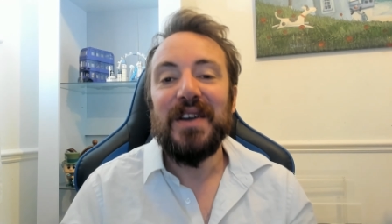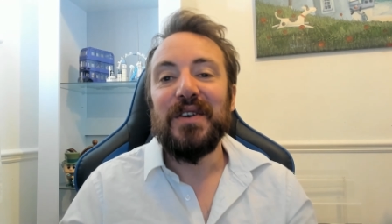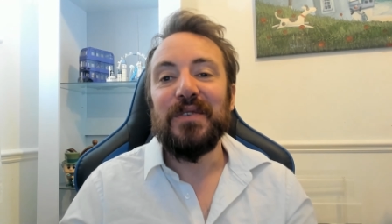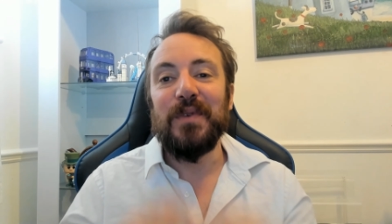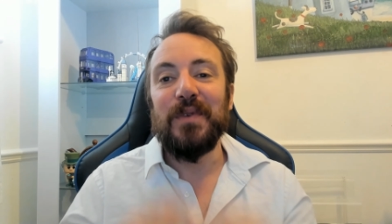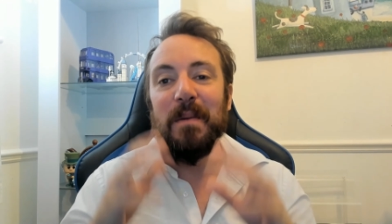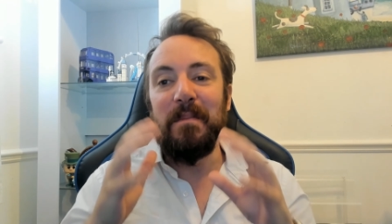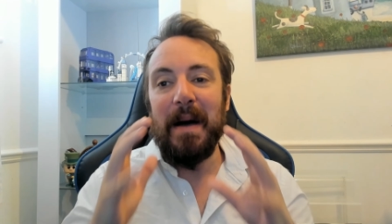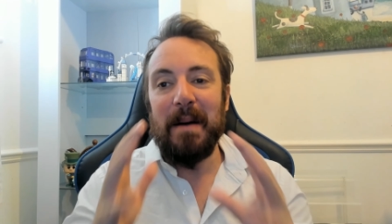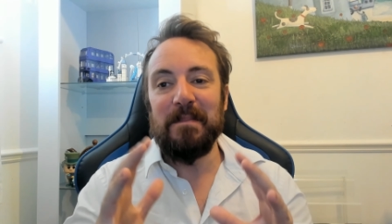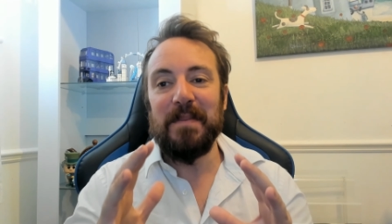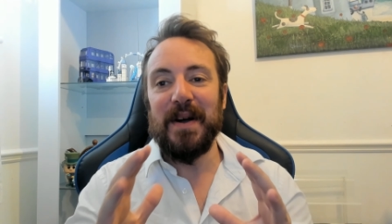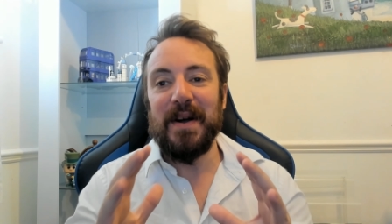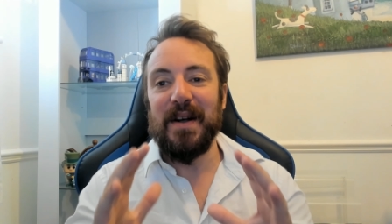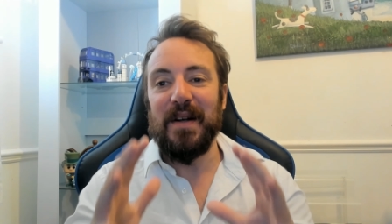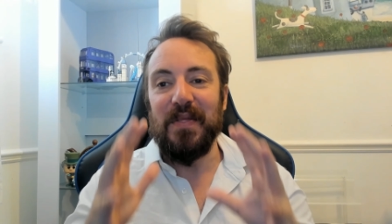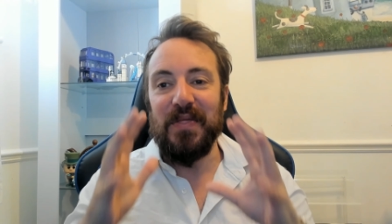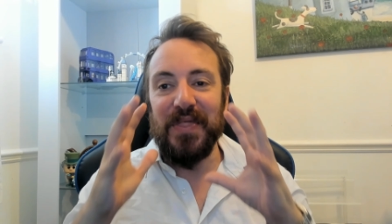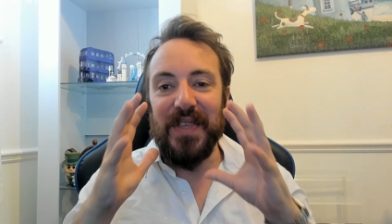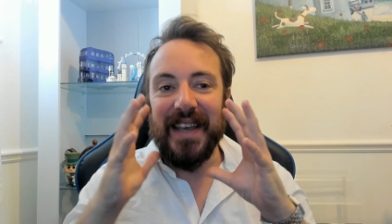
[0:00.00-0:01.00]

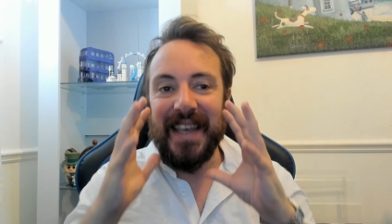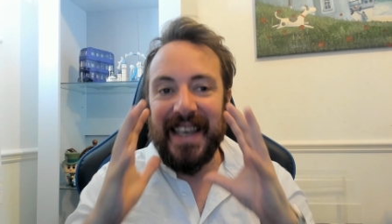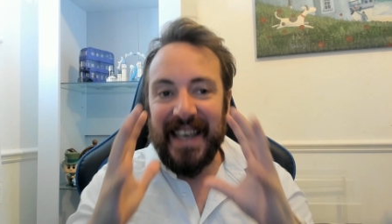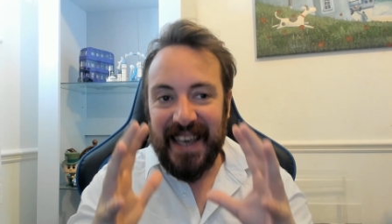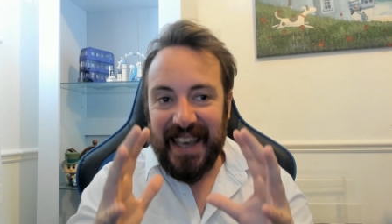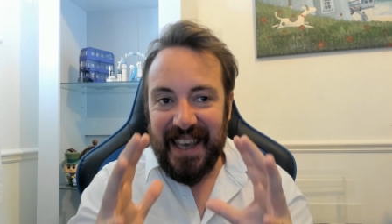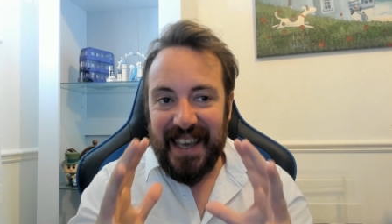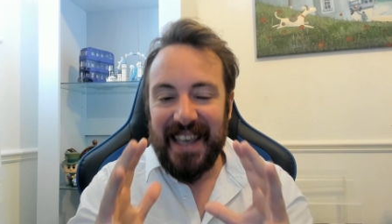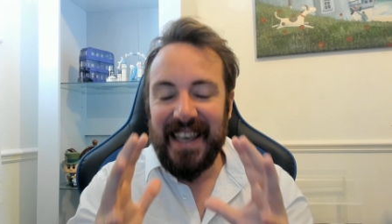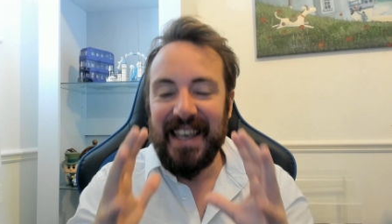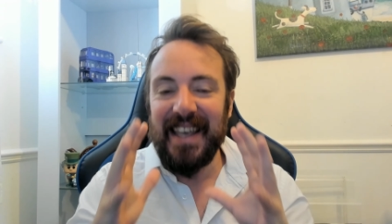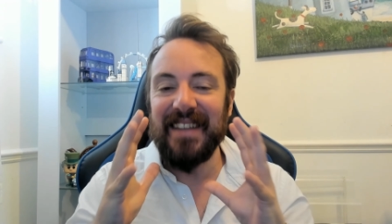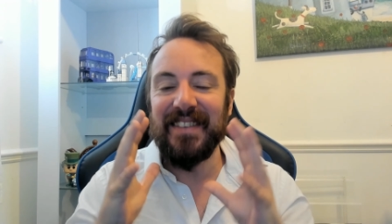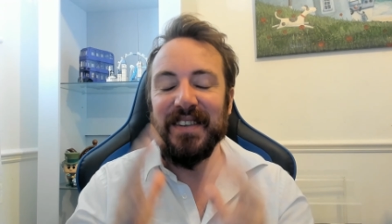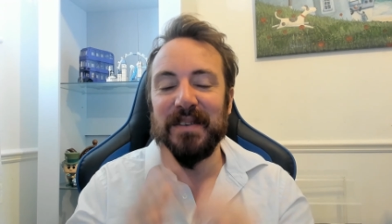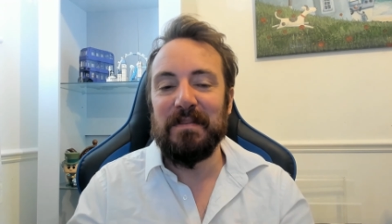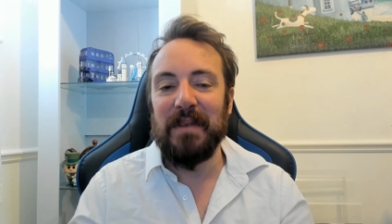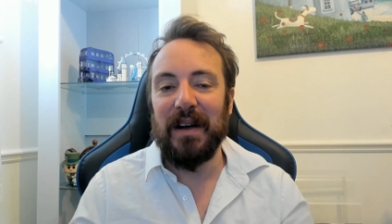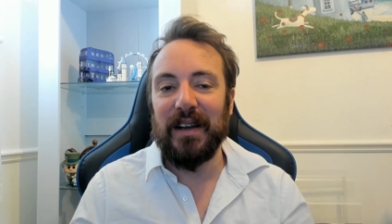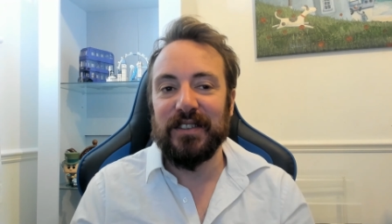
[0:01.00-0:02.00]
Remember, the key
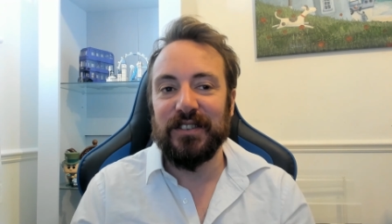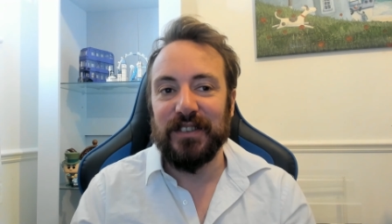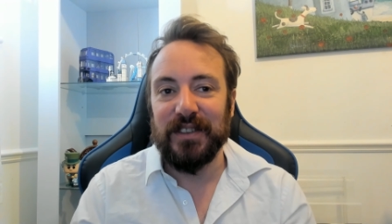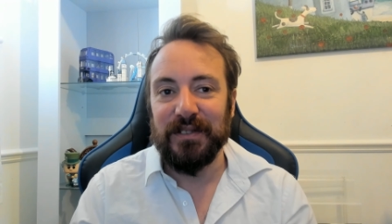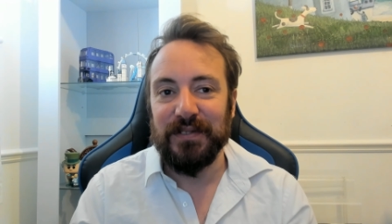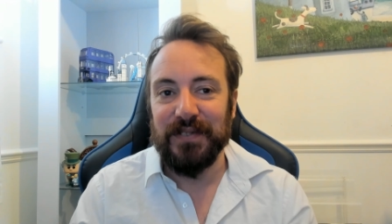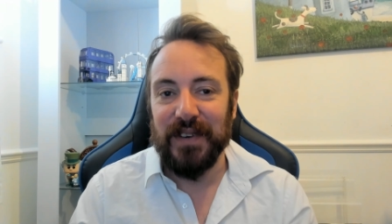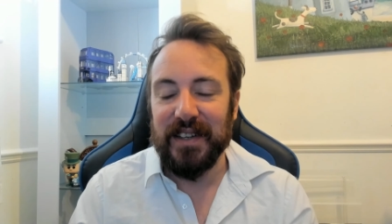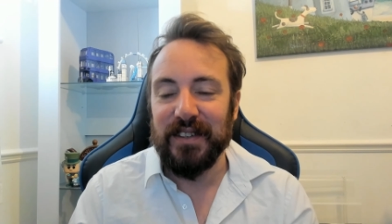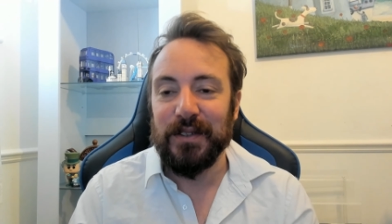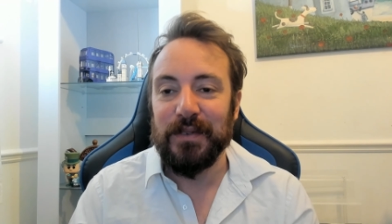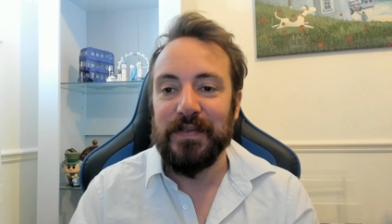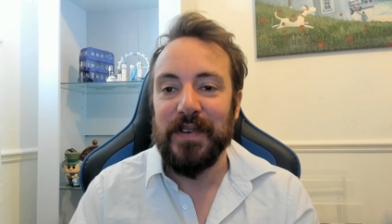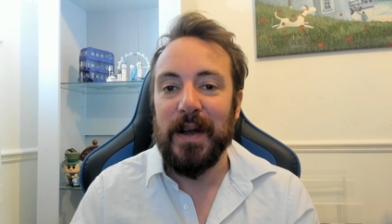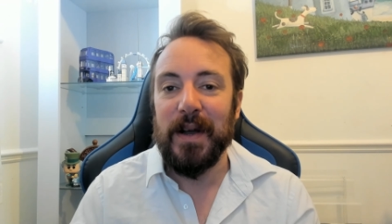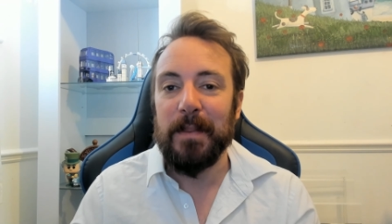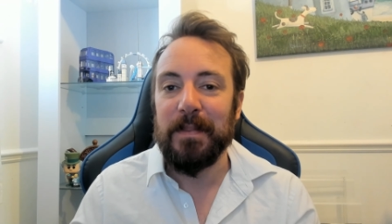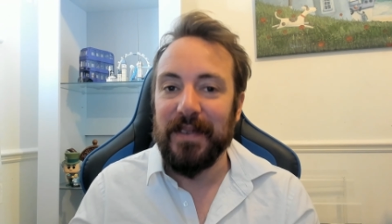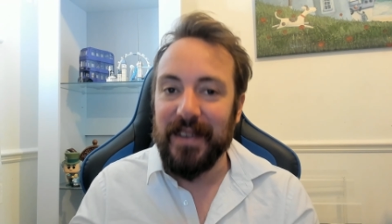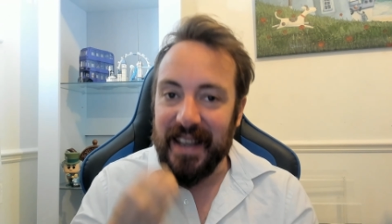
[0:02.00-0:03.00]
to mastering phrasal
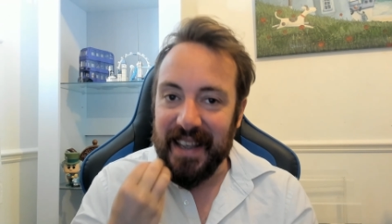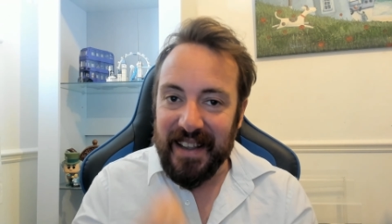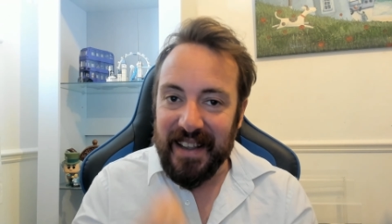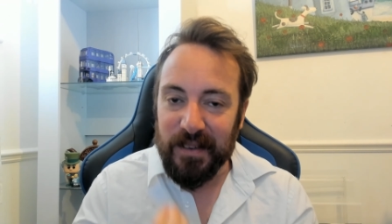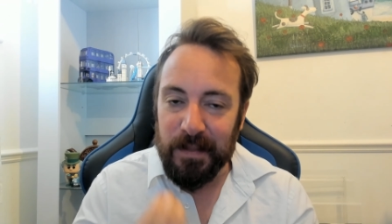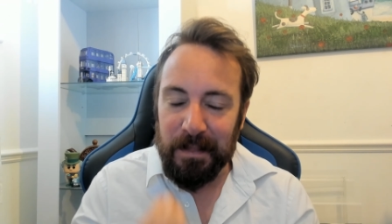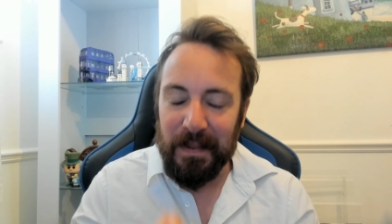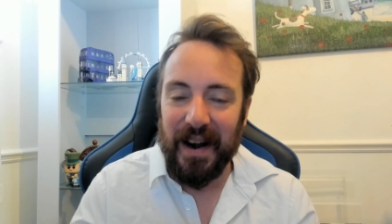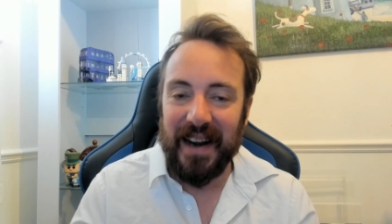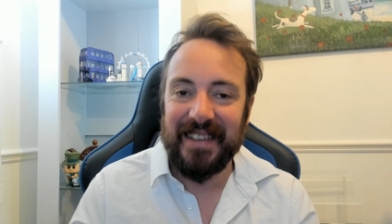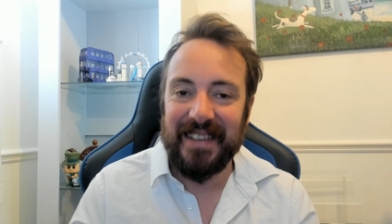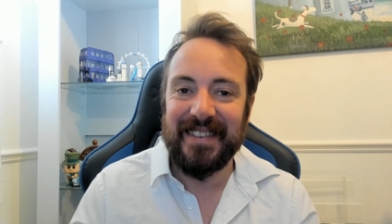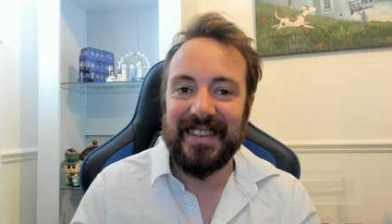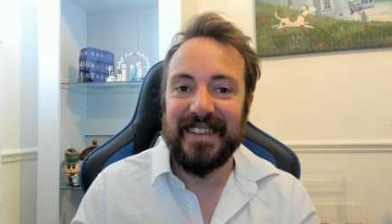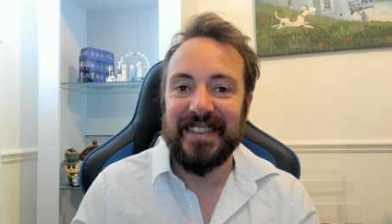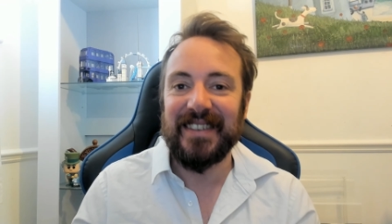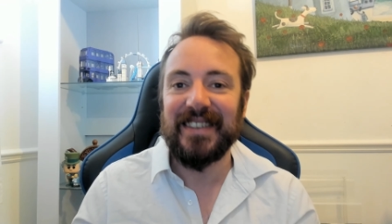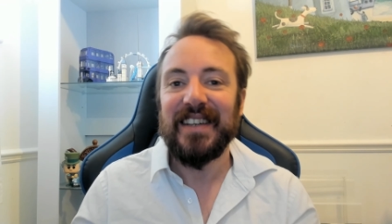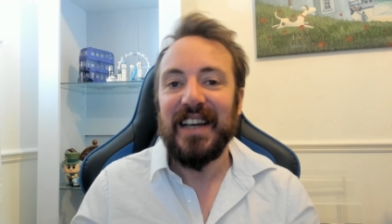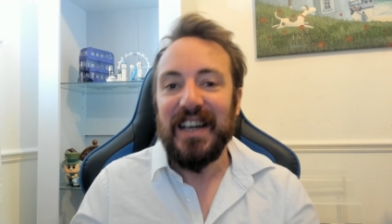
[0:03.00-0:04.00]
verbs is
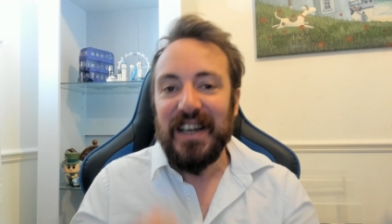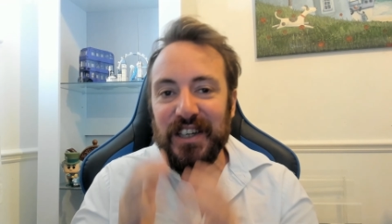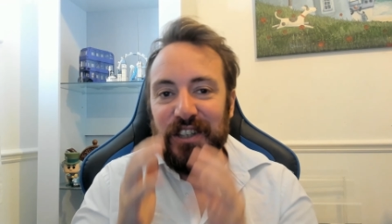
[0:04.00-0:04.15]
practice.